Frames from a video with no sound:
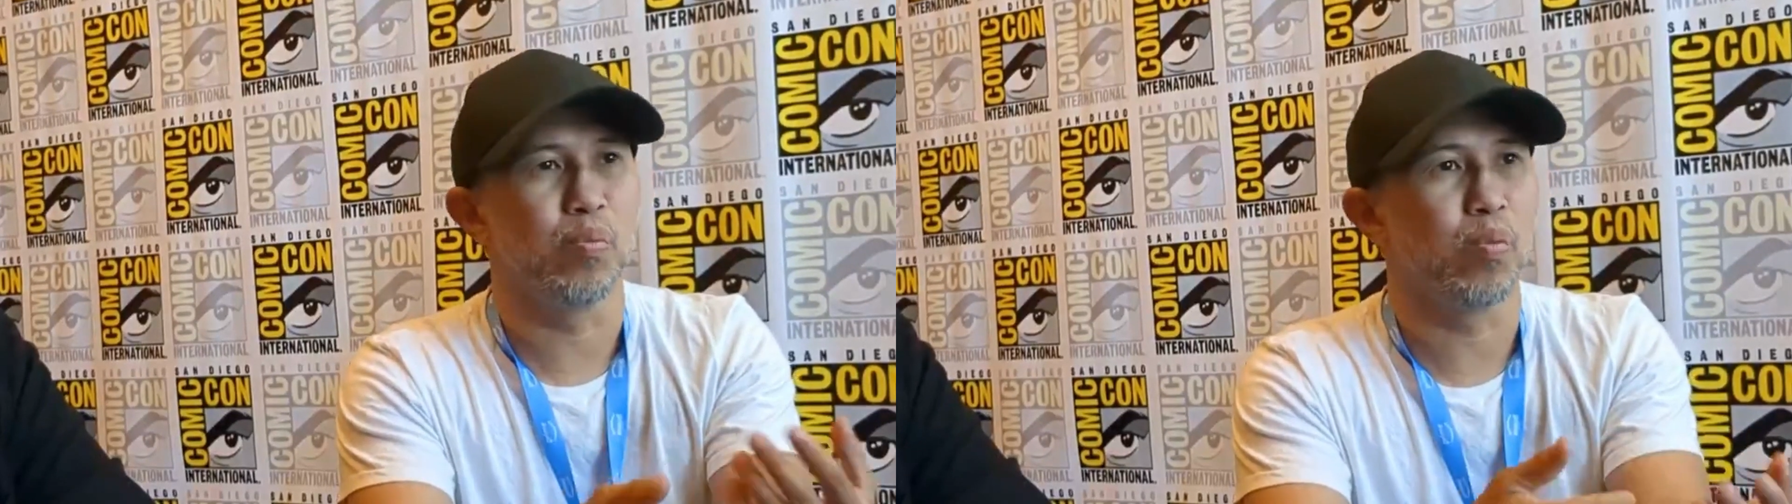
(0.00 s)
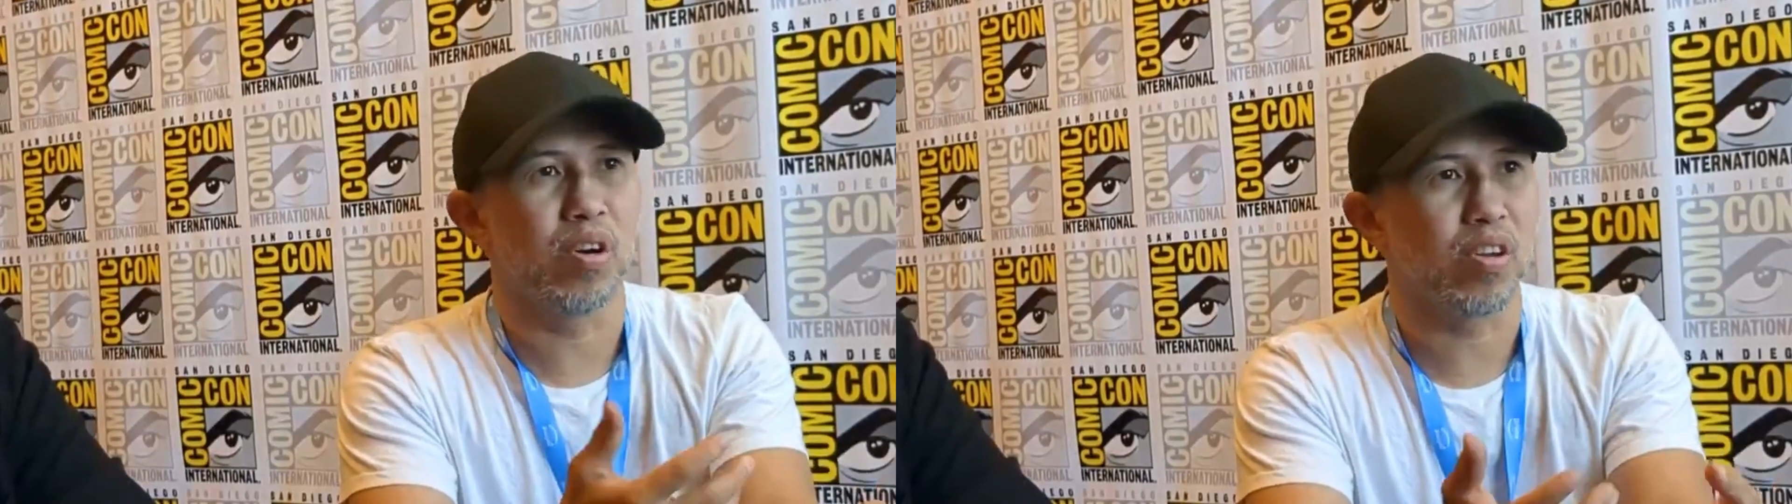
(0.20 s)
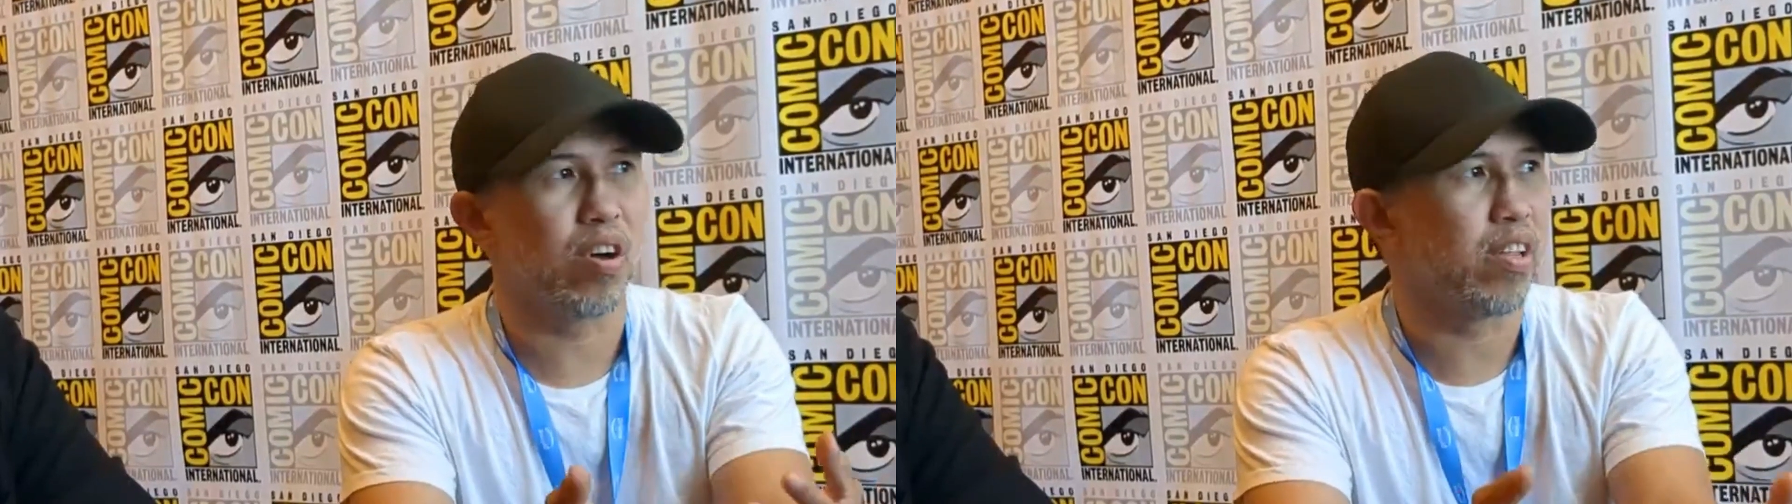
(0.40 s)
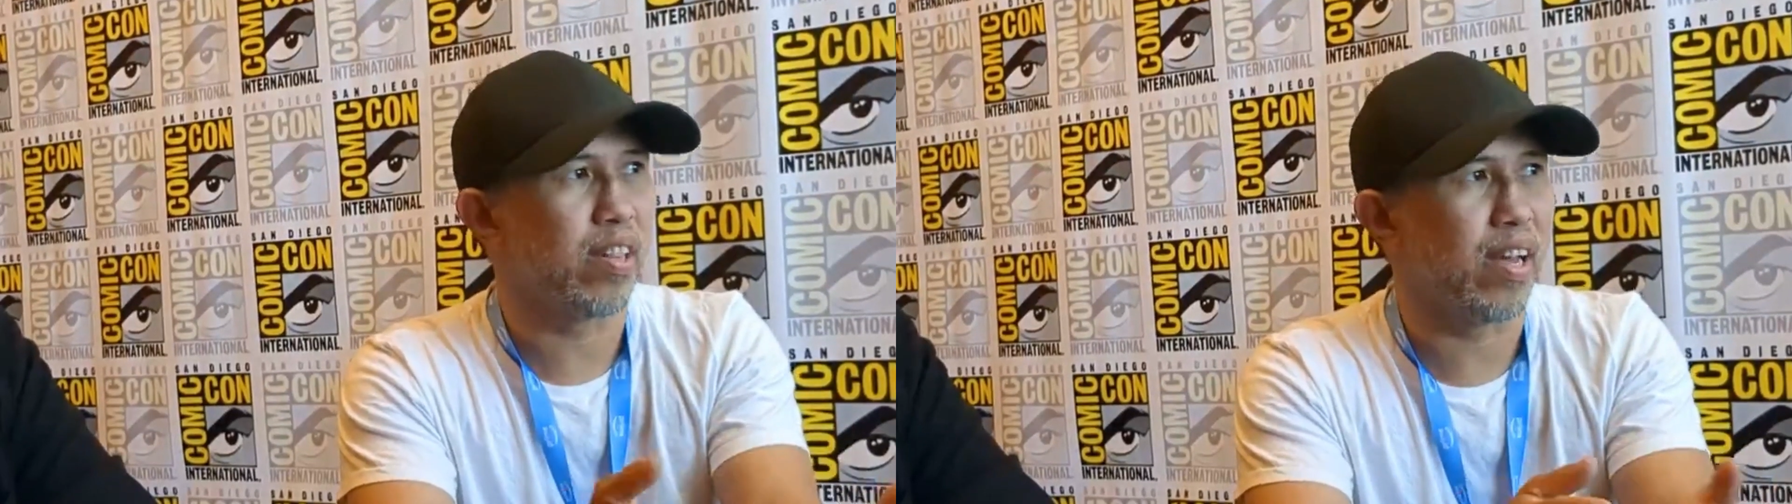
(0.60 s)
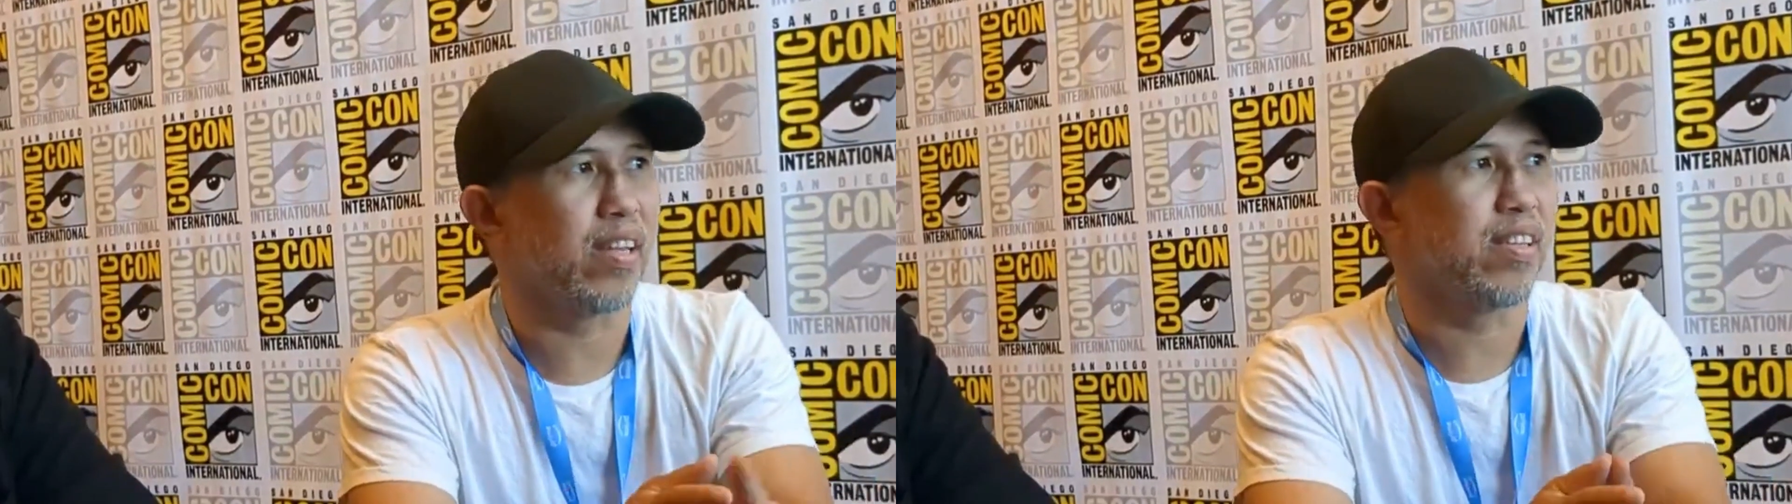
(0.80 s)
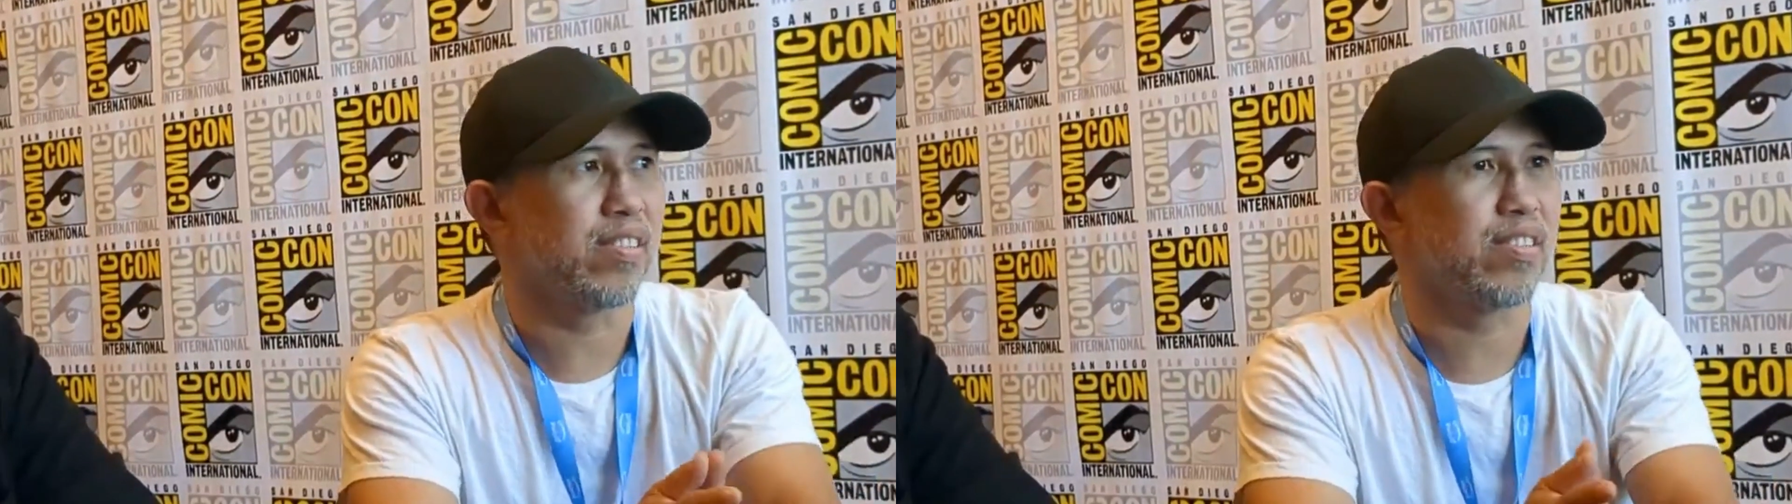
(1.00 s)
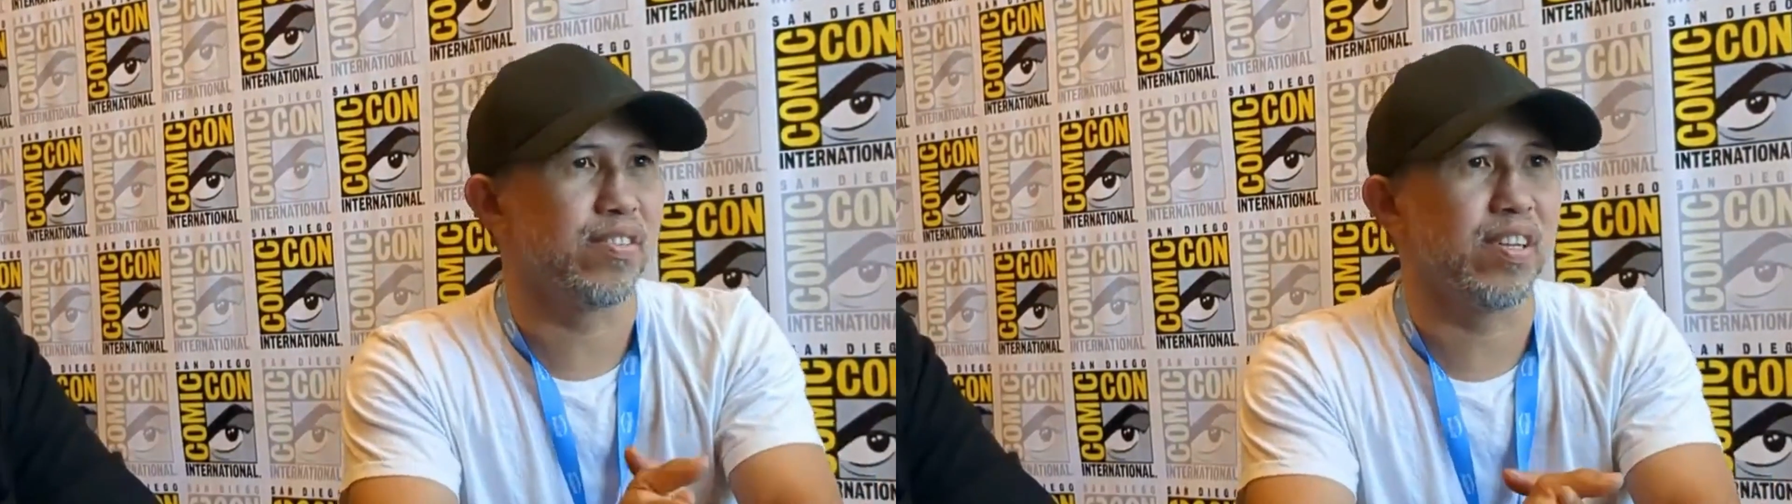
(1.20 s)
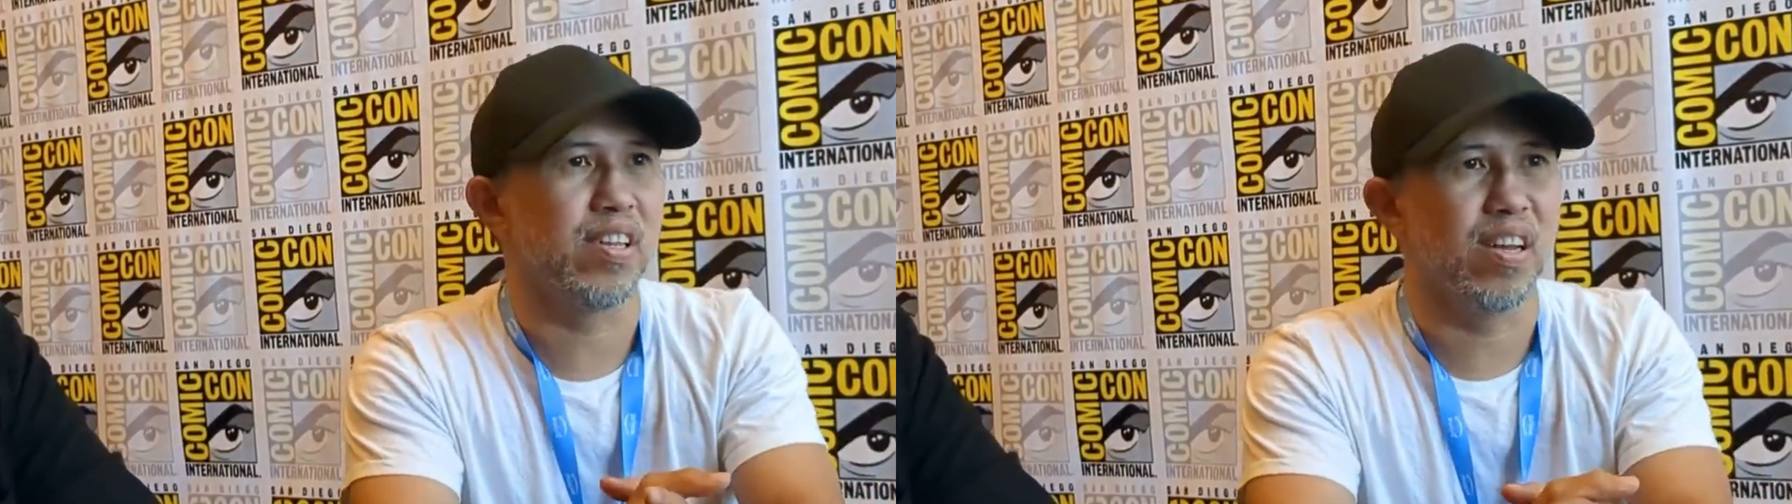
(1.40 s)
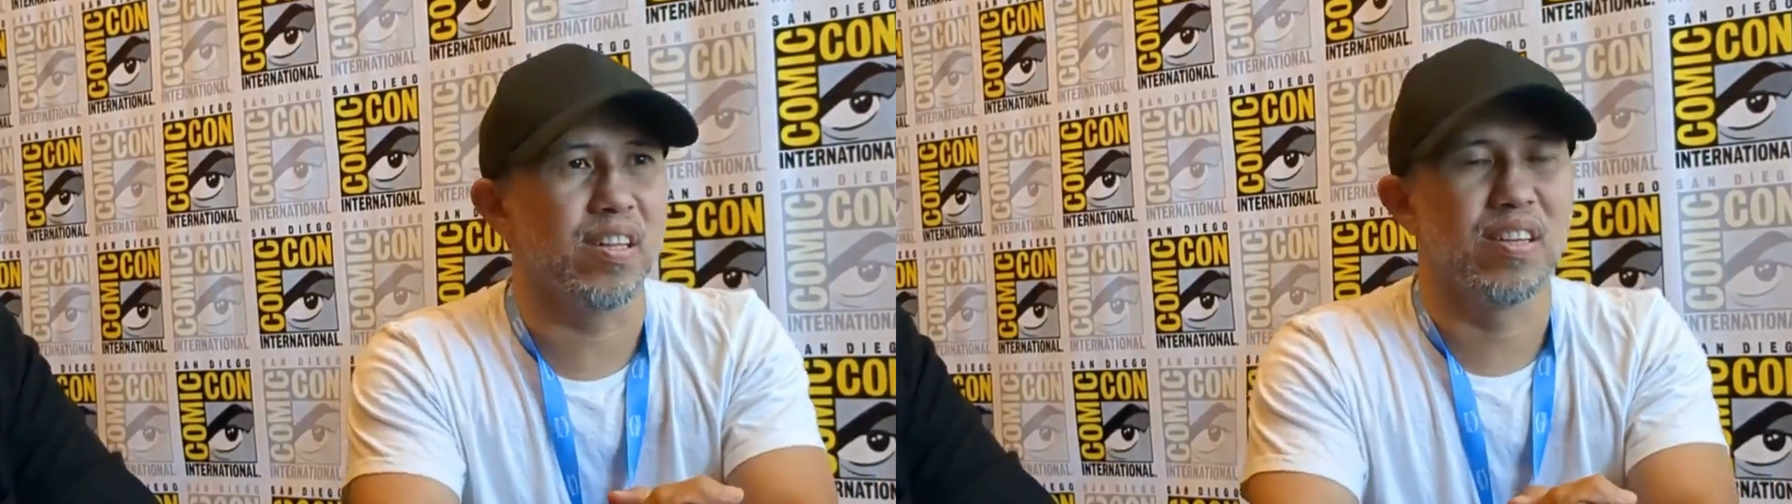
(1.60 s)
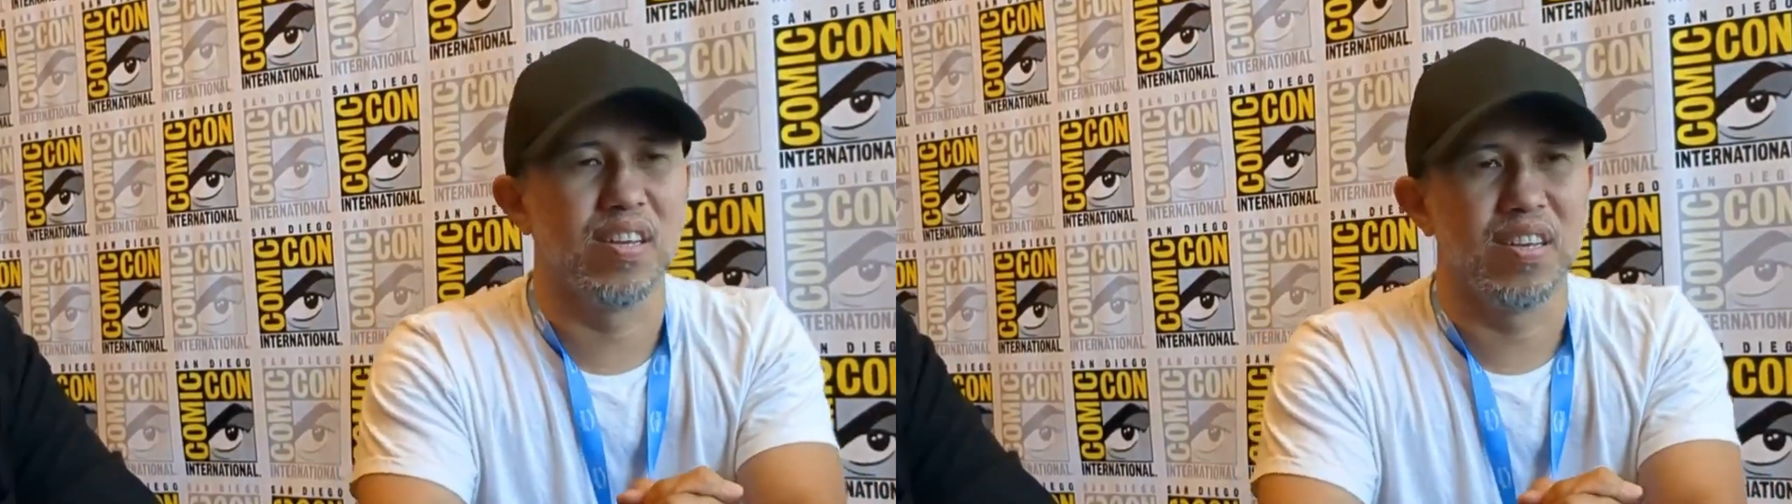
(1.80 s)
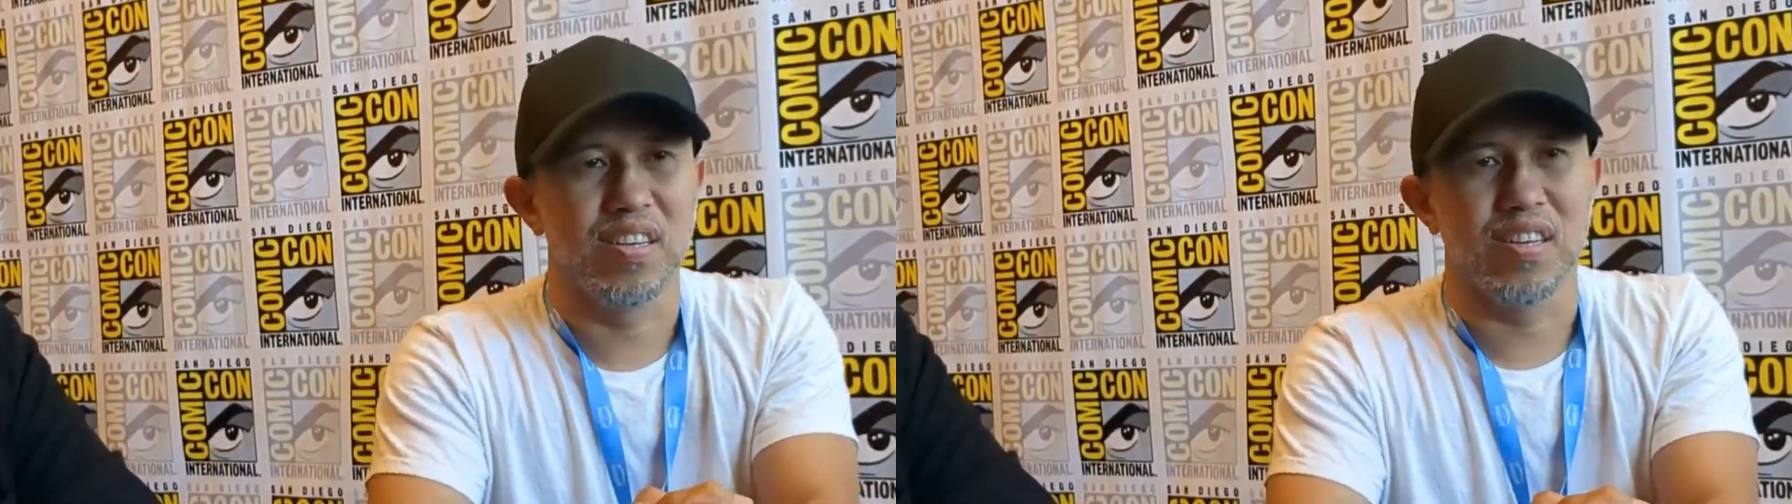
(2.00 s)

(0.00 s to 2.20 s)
online and stuff like that.